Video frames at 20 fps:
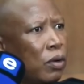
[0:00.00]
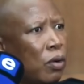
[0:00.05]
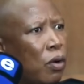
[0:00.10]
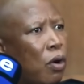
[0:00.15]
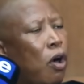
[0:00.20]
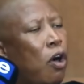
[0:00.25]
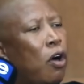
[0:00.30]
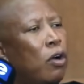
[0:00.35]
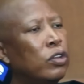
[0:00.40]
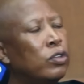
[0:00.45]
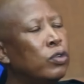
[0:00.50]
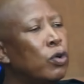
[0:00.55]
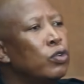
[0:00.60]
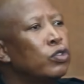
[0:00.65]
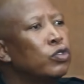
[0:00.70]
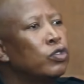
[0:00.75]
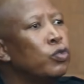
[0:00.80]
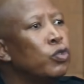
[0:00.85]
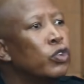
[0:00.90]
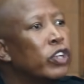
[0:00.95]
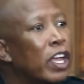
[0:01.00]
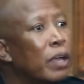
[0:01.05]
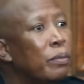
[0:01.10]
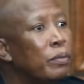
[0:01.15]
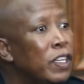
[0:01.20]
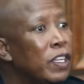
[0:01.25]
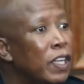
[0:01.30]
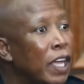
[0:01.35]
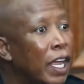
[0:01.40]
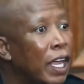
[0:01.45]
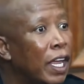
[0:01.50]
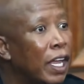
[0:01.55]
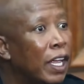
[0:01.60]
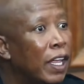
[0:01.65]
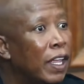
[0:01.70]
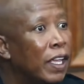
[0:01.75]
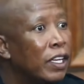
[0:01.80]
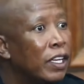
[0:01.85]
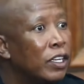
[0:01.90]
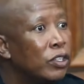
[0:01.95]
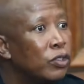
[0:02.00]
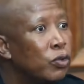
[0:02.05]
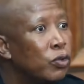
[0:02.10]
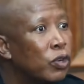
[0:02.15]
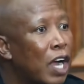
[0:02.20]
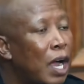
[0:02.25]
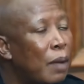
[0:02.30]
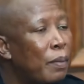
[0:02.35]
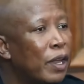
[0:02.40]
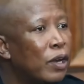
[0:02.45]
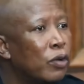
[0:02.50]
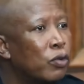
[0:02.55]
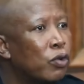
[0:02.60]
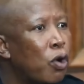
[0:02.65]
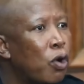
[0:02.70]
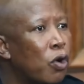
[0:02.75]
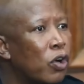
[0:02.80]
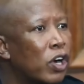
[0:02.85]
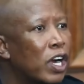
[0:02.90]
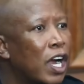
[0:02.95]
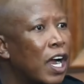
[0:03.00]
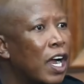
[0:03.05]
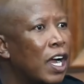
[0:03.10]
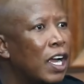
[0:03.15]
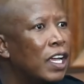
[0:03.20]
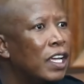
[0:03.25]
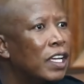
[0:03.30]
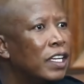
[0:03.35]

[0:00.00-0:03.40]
All those who came here to come and conquer